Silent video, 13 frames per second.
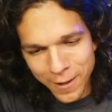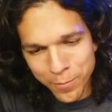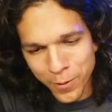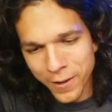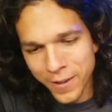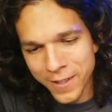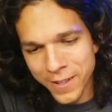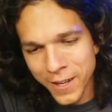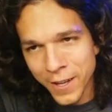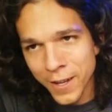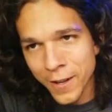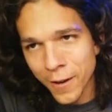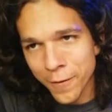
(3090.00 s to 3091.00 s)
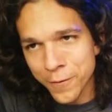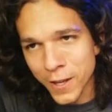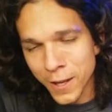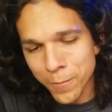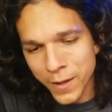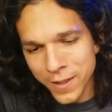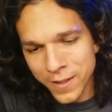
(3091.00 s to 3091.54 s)
part of
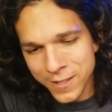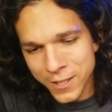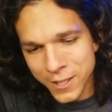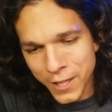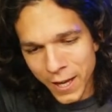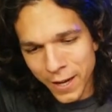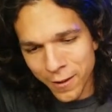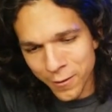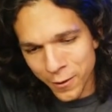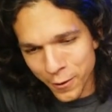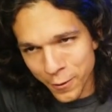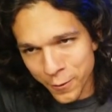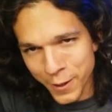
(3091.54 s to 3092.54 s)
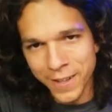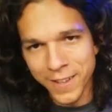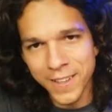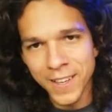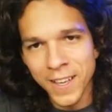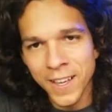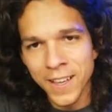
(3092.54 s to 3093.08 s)
keeping this channel going.
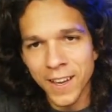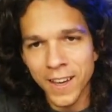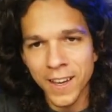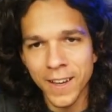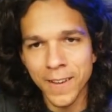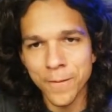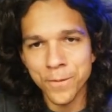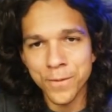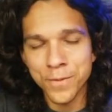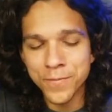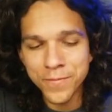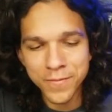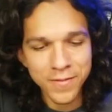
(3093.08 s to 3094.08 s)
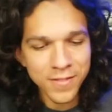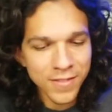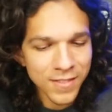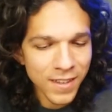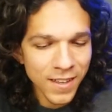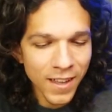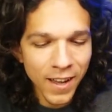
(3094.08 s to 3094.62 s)
Uh,
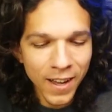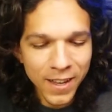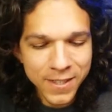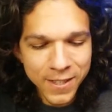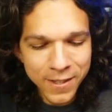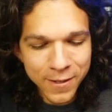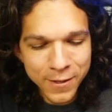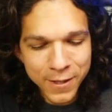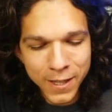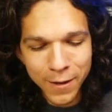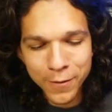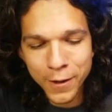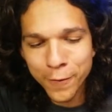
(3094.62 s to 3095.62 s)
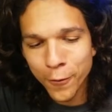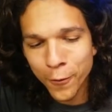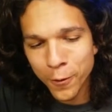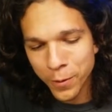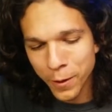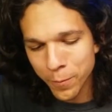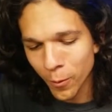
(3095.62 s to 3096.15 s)
I see there's 74
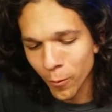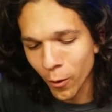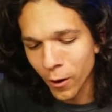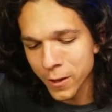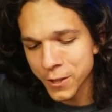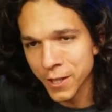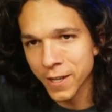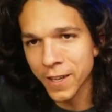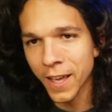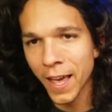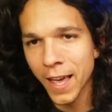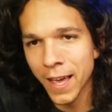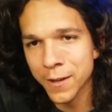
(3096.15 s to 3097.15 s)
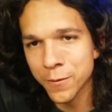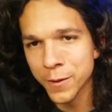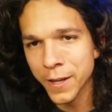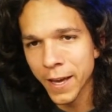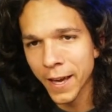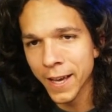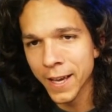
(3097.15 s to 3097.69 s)
people watching, and we
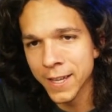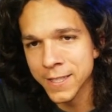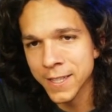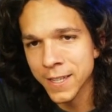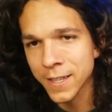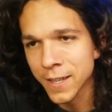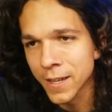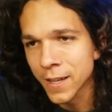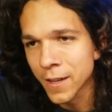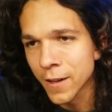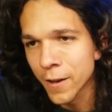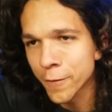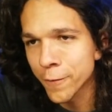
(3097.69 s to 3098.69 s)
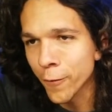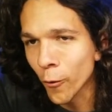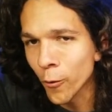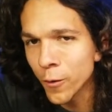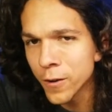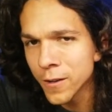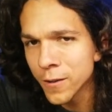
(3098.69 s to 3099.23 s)
had
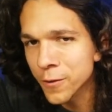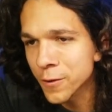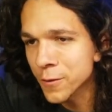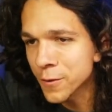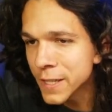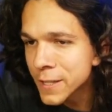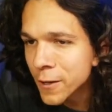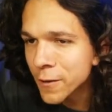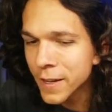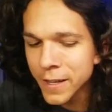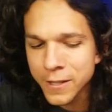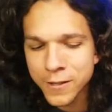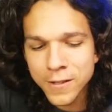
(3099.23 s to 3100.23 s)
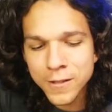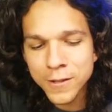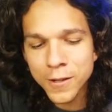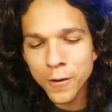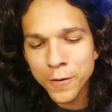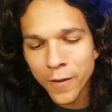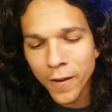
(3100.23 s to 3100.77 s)
four, three donations
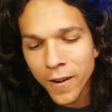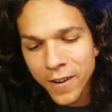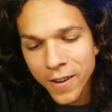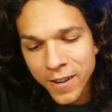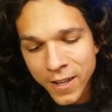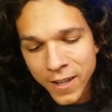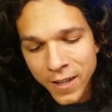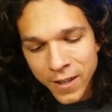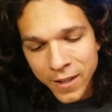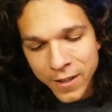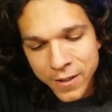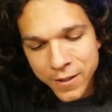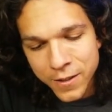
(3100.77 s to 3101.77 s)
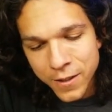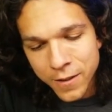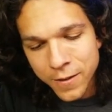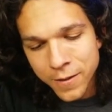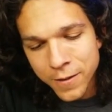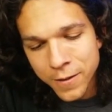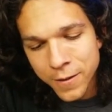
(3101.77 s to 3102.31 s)
so far.
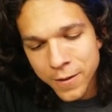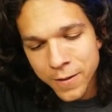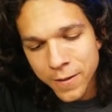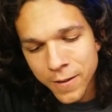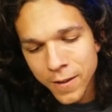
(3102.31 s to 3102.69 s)
So